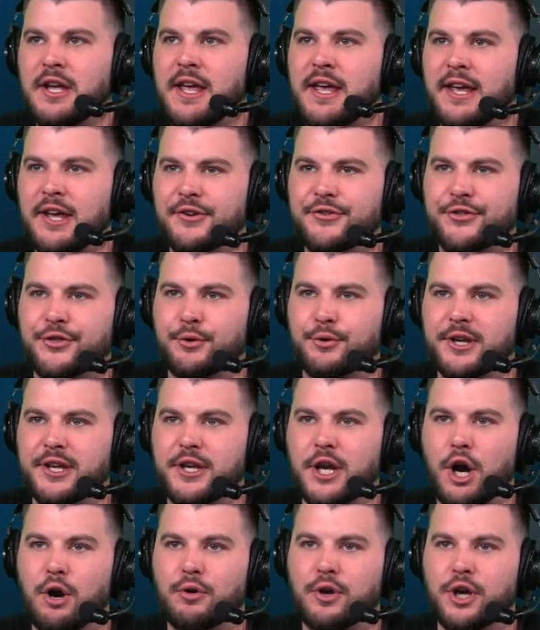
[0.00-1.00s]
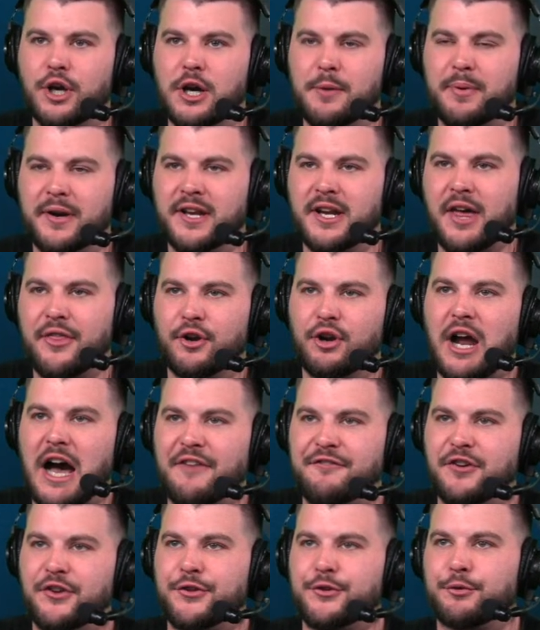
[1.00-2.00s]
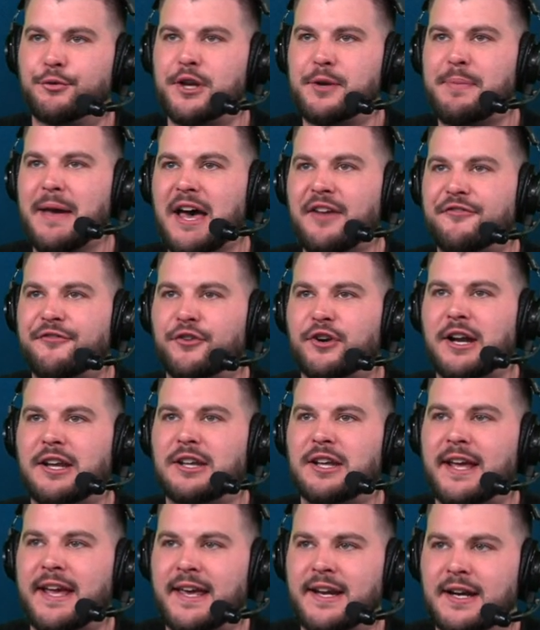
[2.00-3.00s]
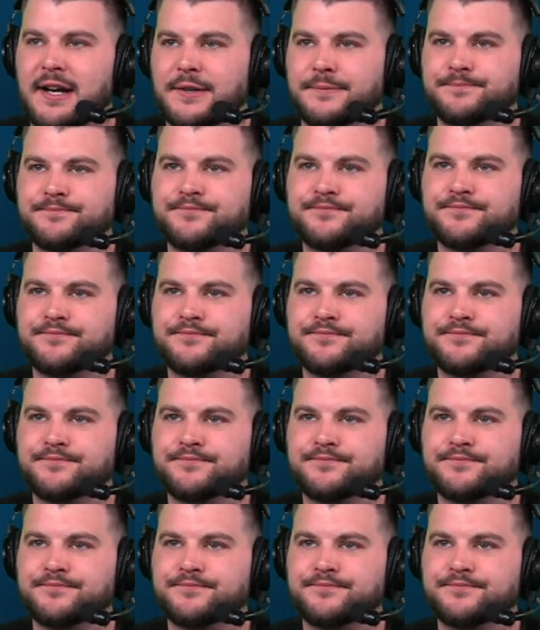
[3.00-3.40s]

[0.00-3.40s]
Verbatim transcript: His three, no good, but another offensive rebound for Atlanta.